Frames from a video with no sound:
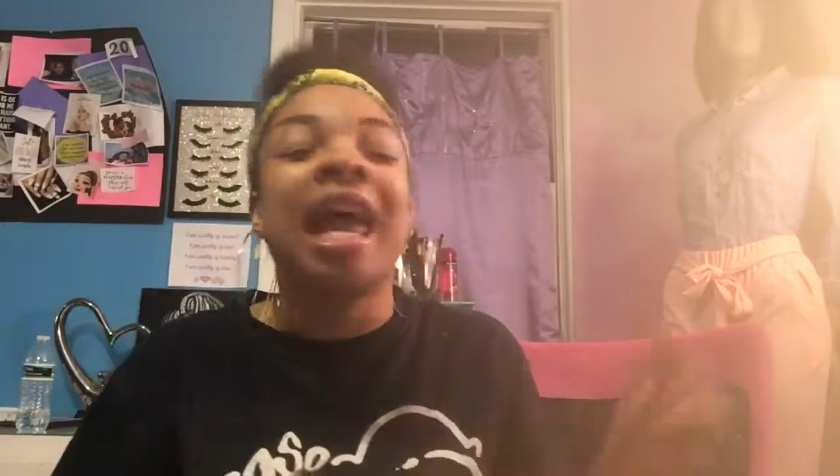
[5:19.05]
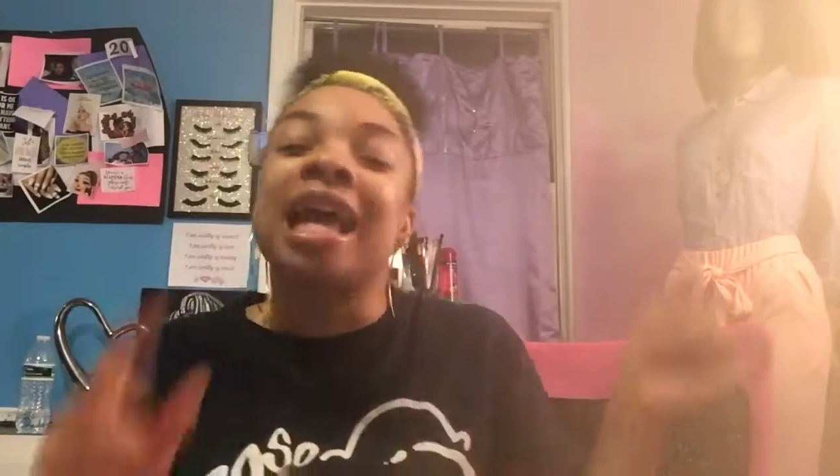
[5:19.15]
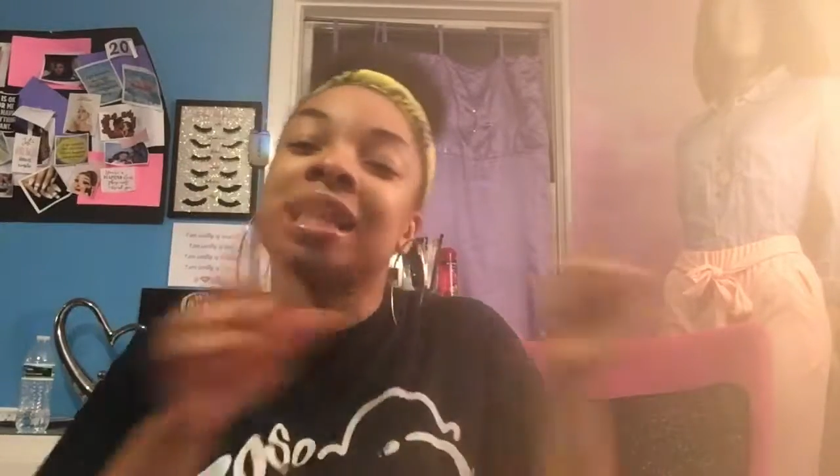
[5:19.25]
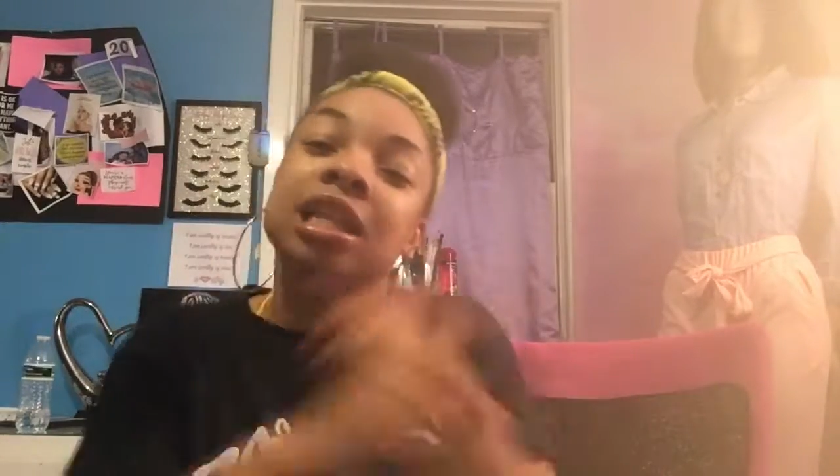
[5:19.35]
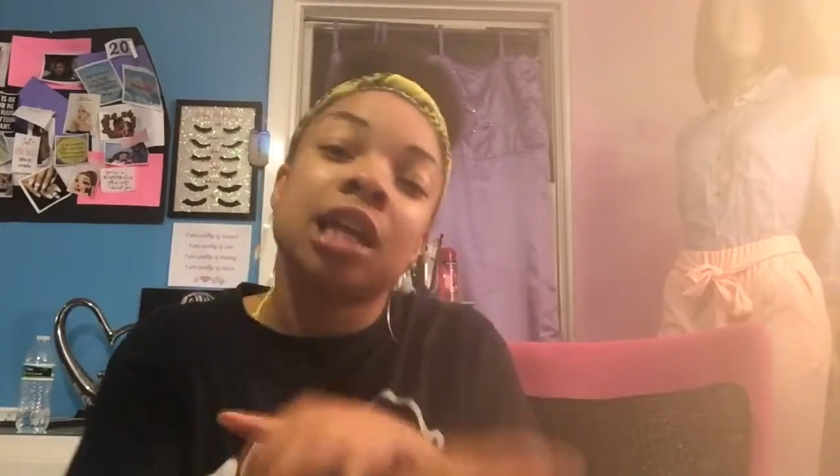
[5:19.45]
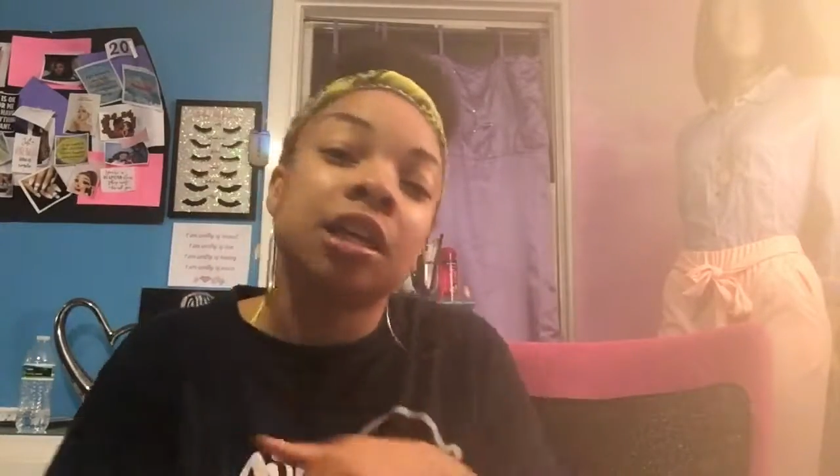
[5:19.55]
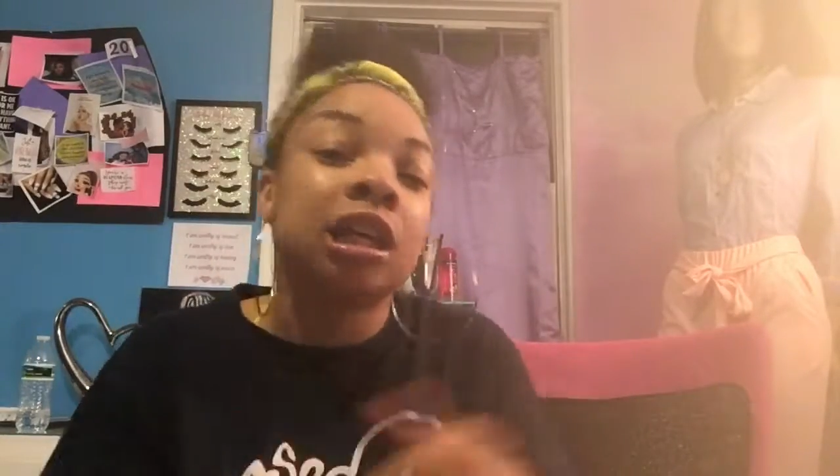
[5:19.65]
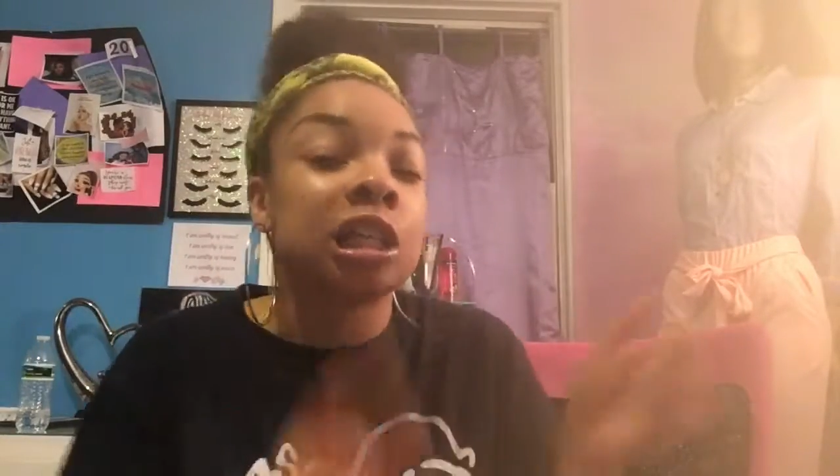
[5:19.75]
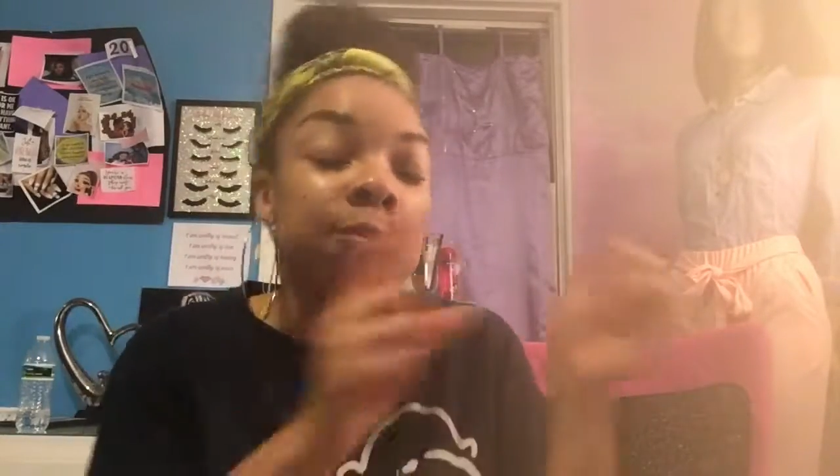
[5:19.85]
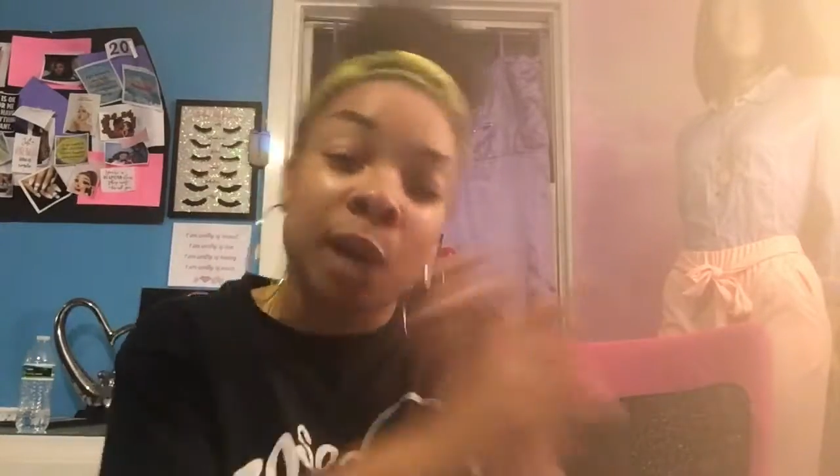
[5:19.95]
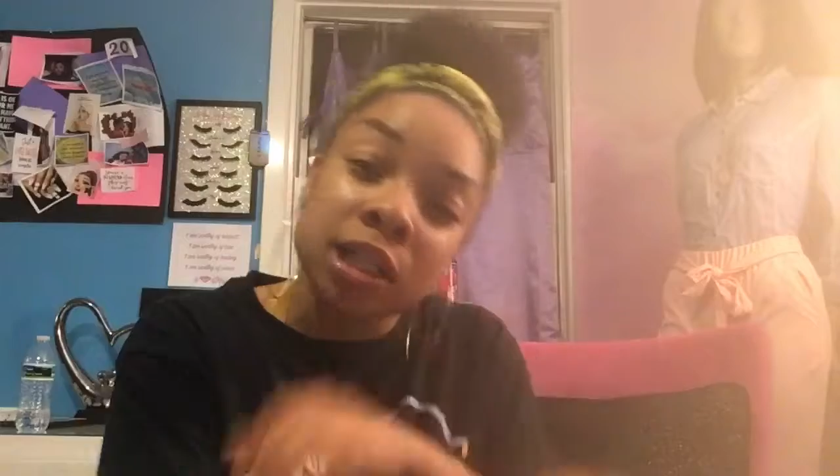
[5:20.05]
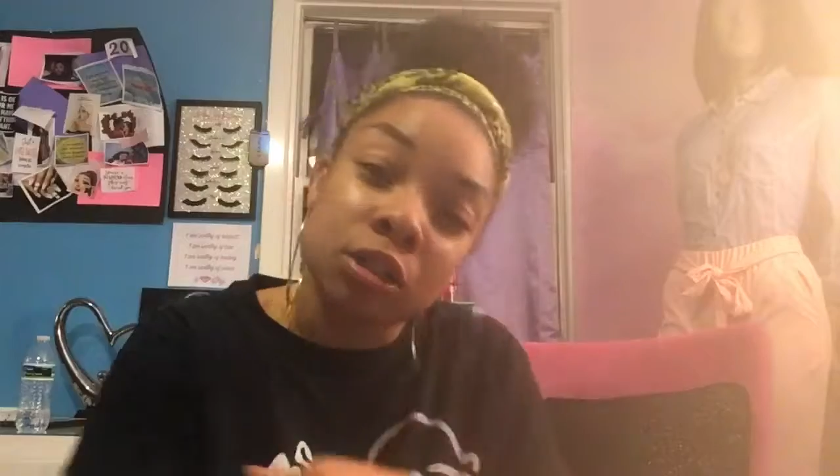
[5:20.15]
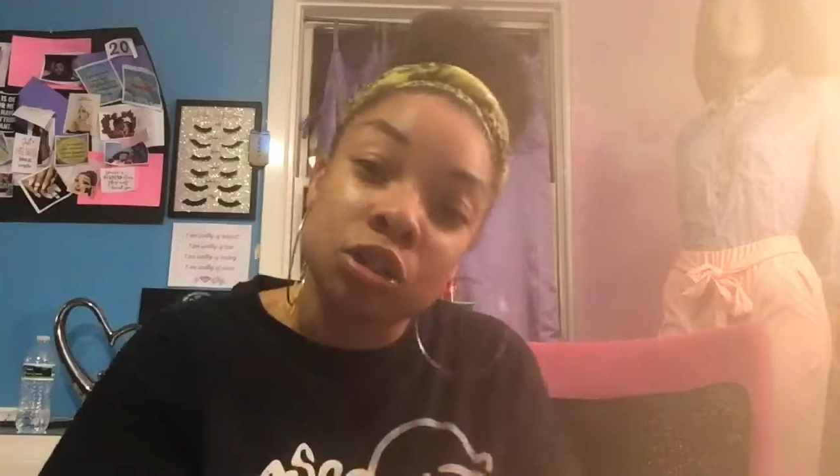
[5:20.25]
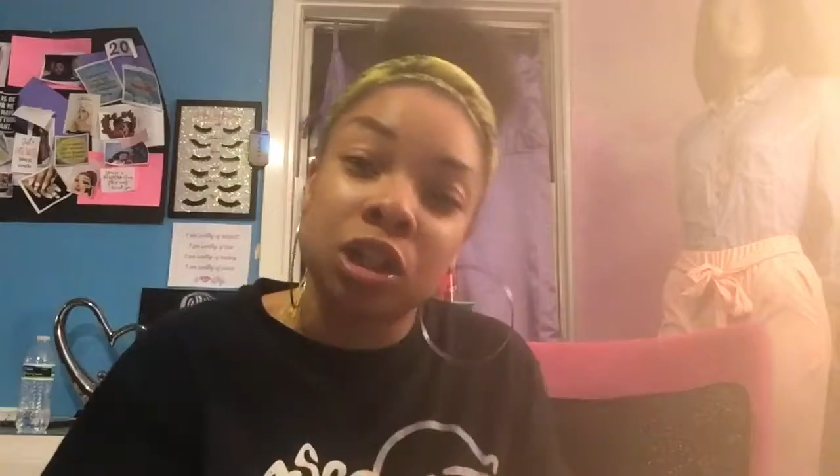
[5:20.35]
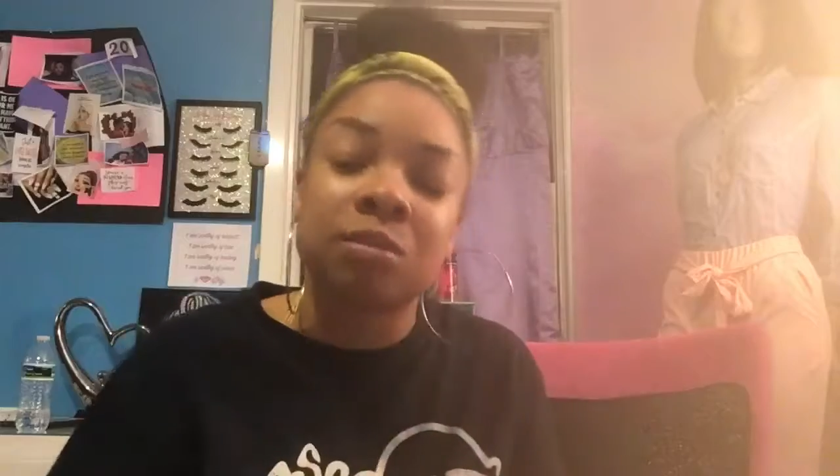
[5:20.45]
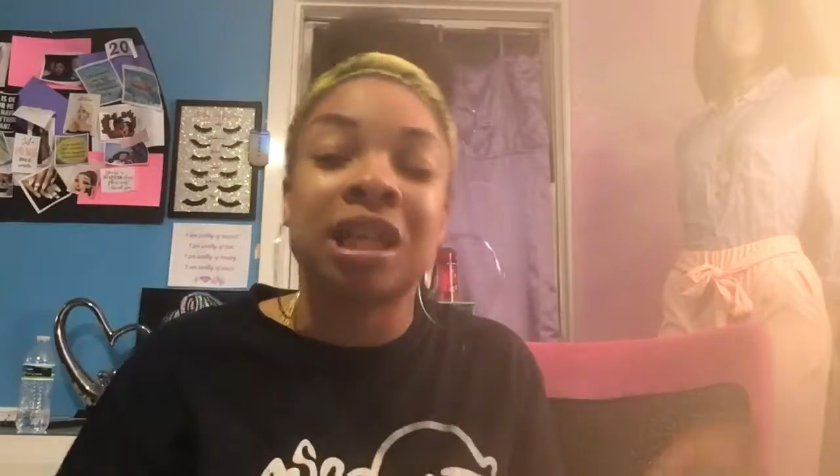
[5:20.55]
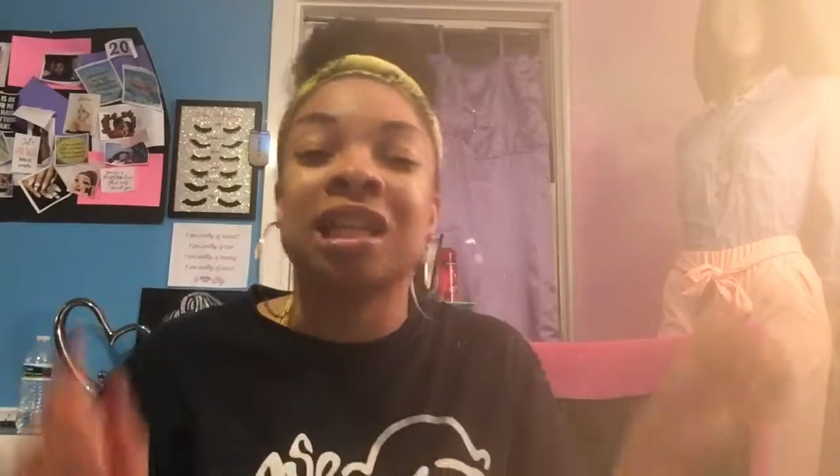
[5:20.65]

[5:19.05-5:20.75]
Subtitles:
and that's how you get sponsorships,